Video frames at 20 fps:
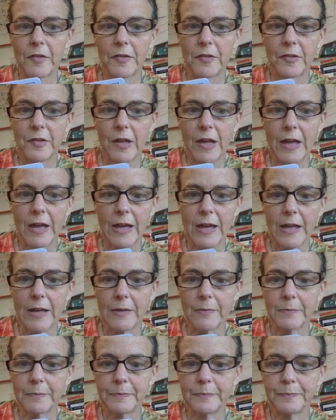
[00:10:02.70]

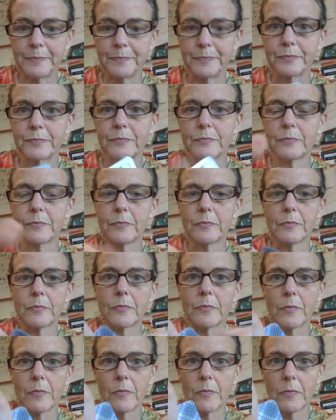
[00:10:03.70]
say
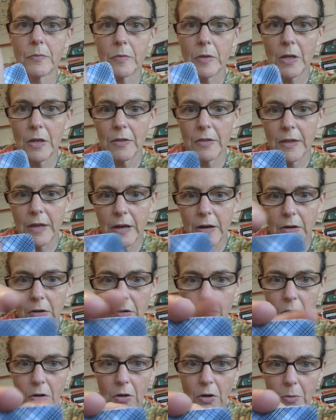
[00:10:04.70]

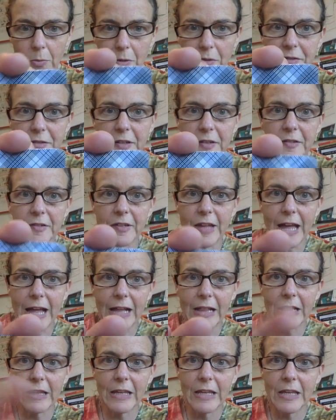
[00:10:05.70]
they're almost
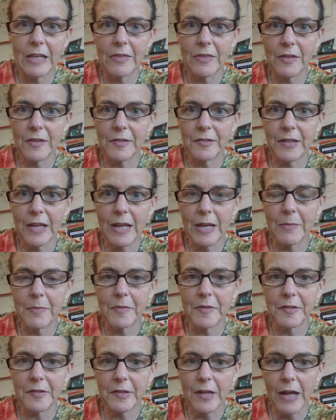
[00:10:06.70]
exactly the same
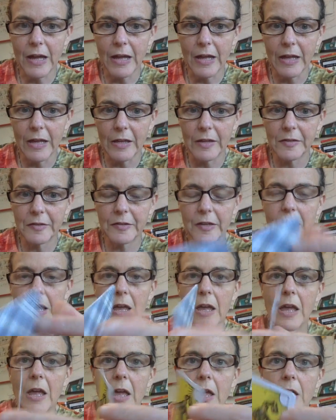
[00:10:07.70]
size.
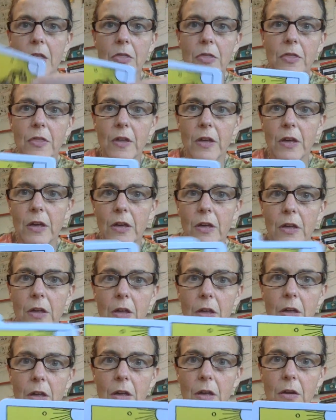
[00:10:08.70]
The
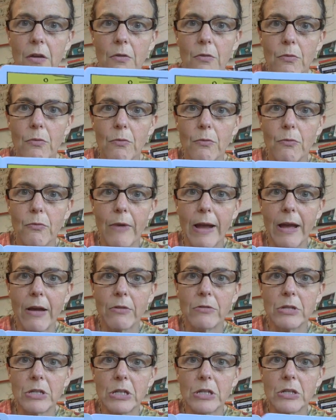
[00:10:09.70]

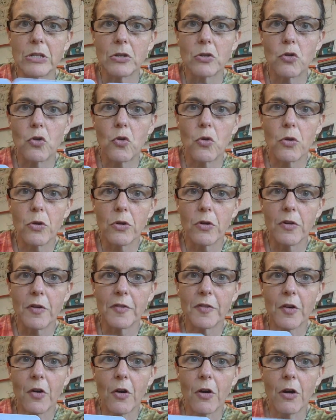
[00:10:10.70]
rounded
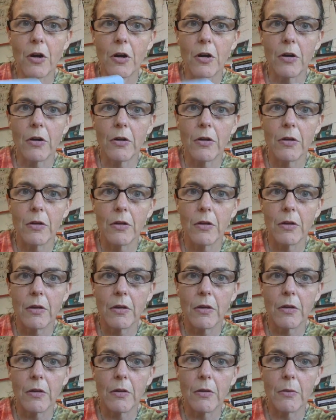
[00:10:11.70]
corners are
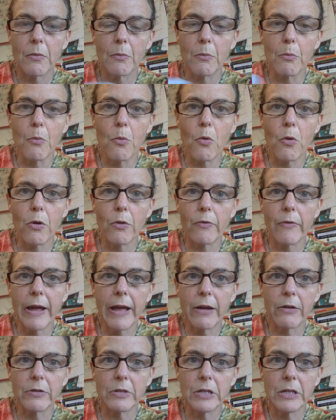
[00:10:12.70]
more
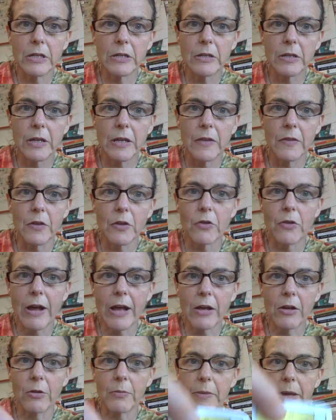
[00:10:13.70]
rounded in the
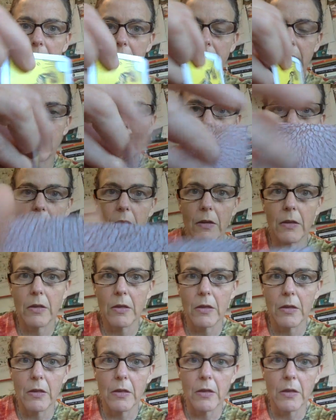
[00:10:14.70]
Crackleback.
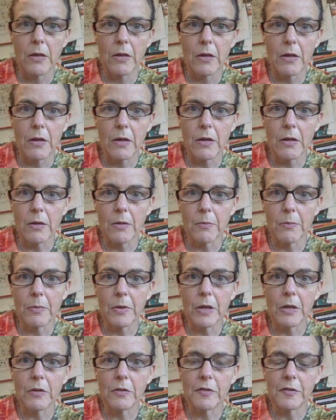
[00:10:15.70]

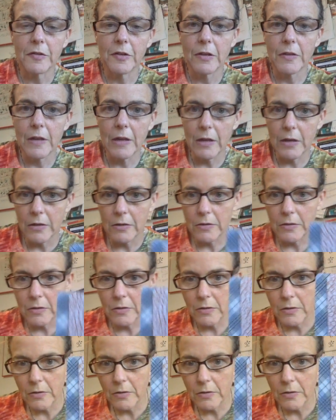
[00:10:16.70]
Can you see that?